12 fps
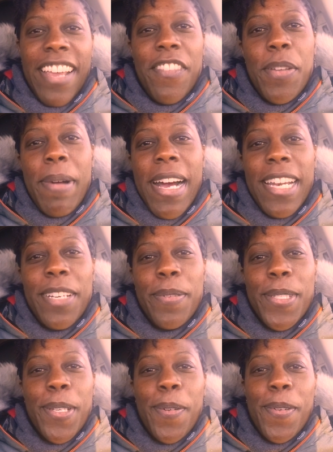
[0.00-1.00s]
Everybody,
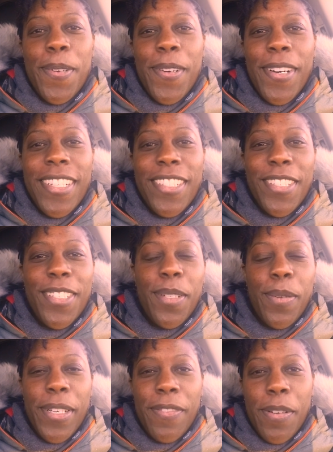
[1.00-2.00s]
what's going on? It's
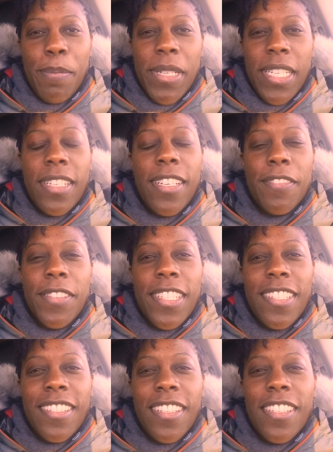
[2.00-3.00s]
Joy from Be the
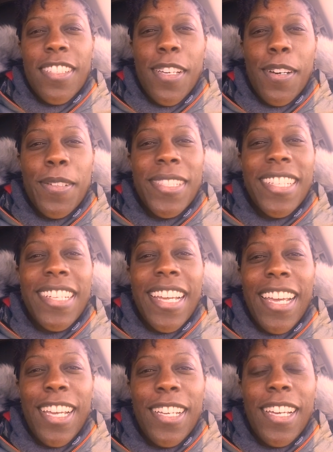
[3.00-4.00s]
Difference. So
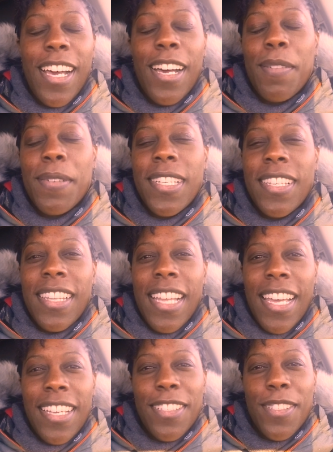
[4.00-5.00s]
today I would
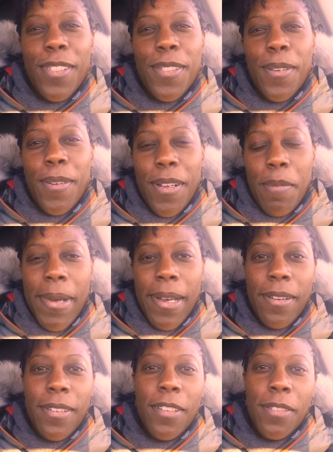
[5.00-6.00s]
like to talk
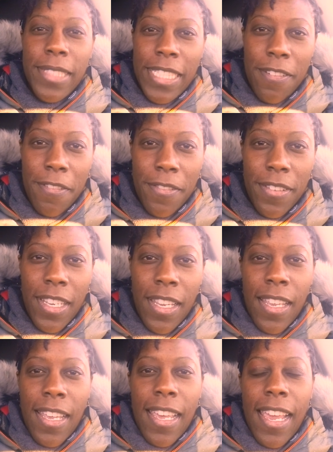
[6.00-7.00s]
about grief
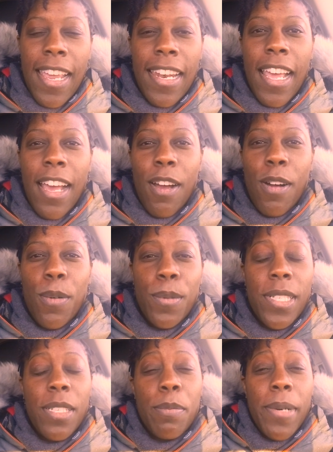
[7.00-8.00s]
and how
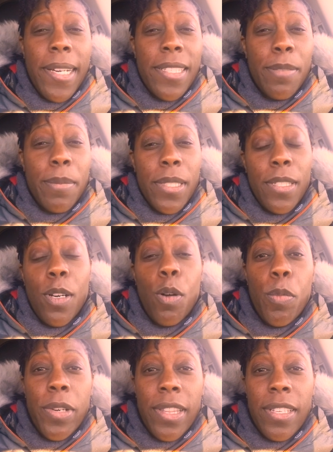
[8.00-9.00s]
we can possibly
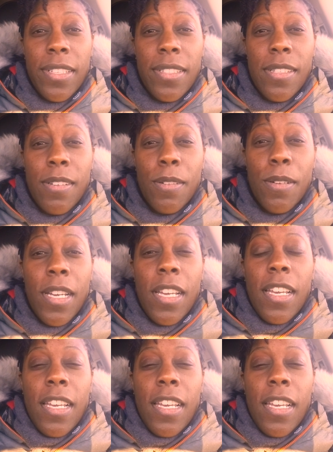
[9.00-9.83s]
cope with it. So